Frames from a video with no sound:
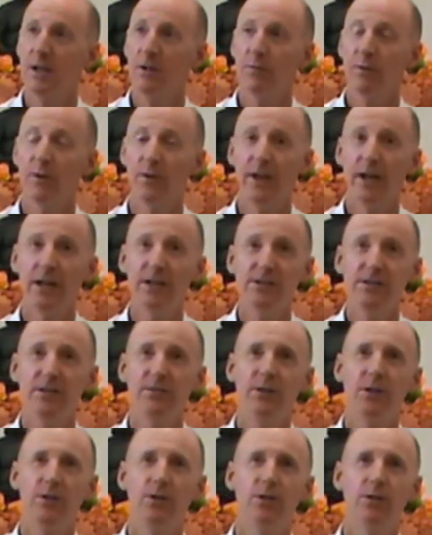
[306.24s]
For those
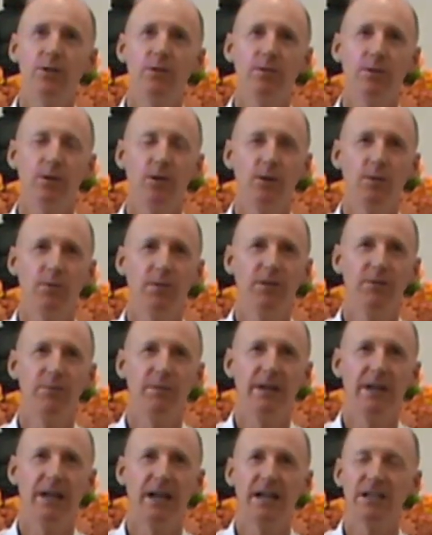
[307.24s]
of you who were with
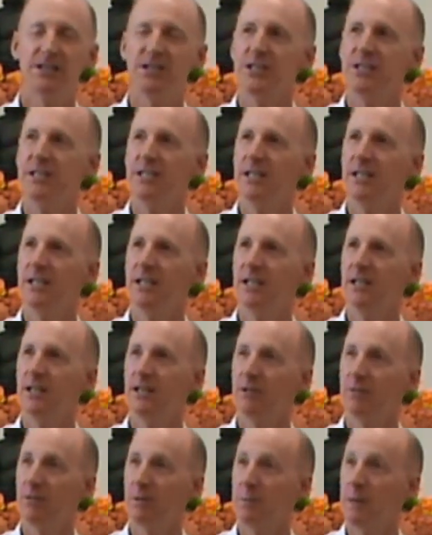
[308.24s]
me last year, you
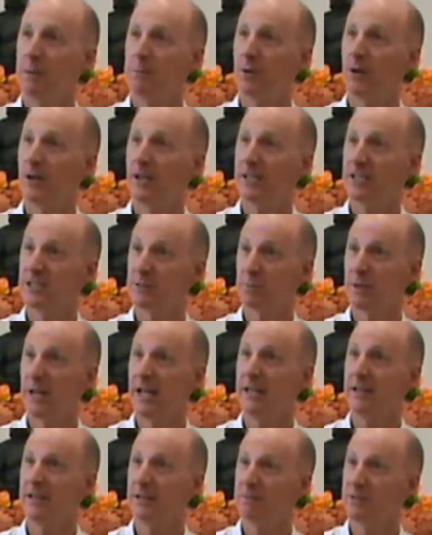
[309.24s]
can remember I
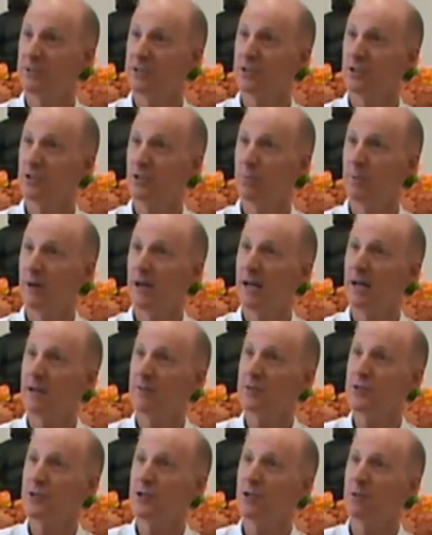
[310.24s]
explained there was two
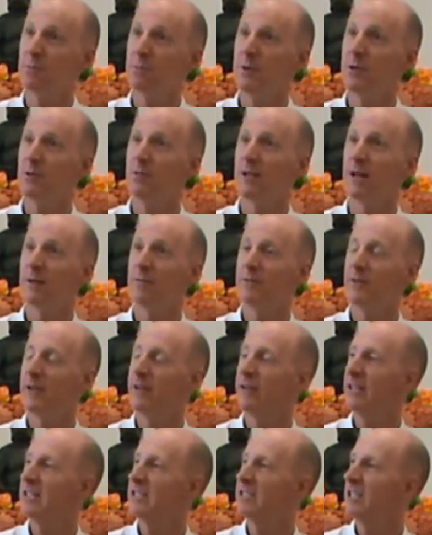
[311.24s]
paths. You can build up
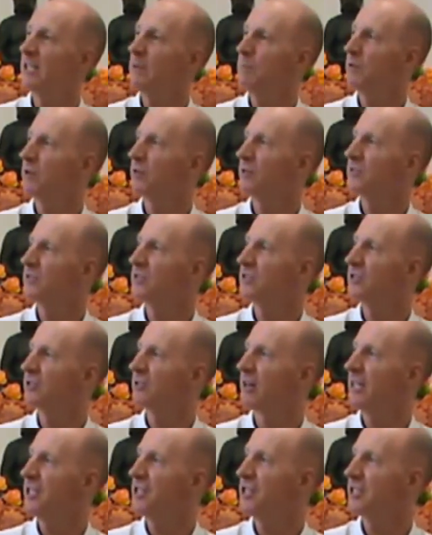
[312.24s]
very deep
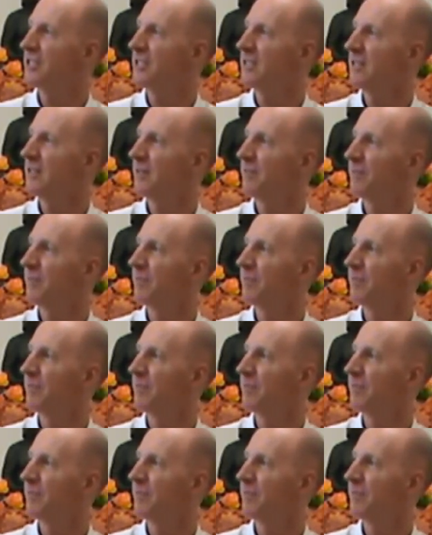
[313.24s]
concentration